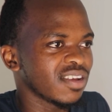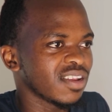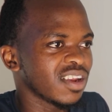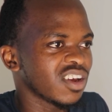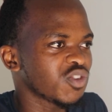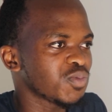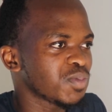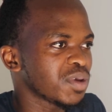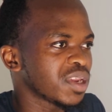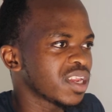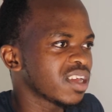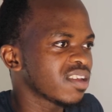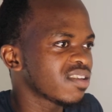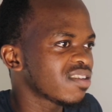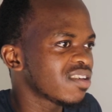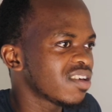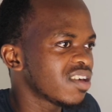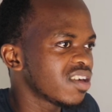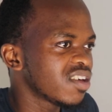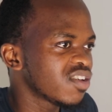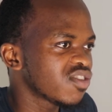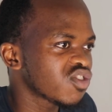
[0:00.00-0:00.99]
That's been
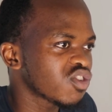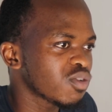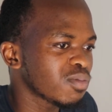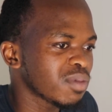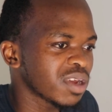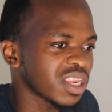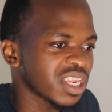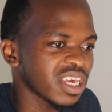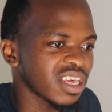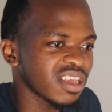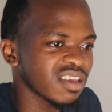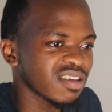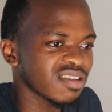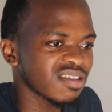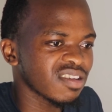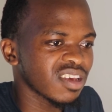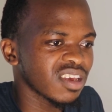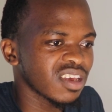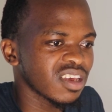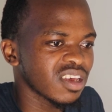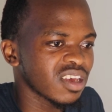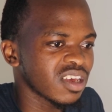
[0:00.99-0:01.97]
it. So my
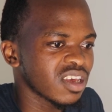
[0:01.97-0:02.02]
days.